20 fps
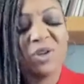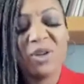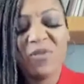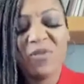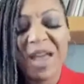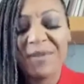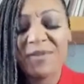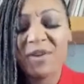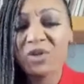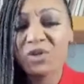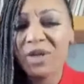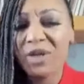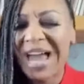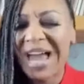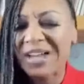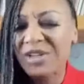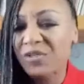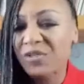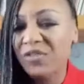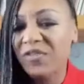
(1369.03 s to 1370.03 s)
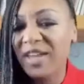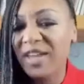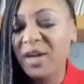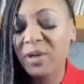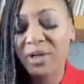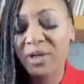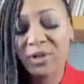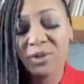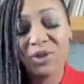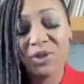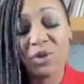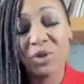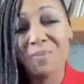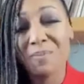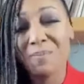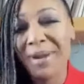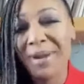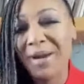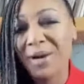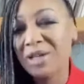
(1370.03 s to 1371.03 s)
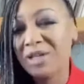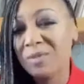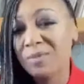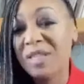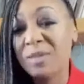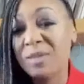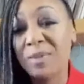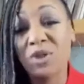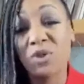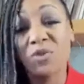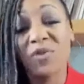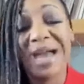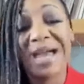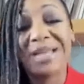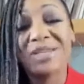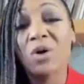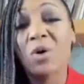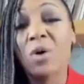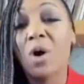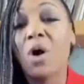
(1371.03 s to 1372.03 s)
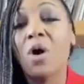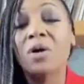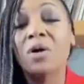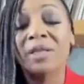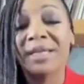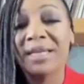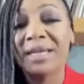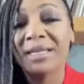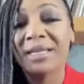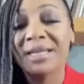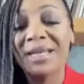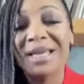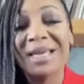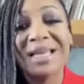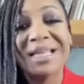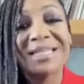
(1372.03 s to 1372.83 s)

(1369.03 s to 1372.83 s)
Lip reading: You've had your failures, your embarrassments, but you've had to go all in,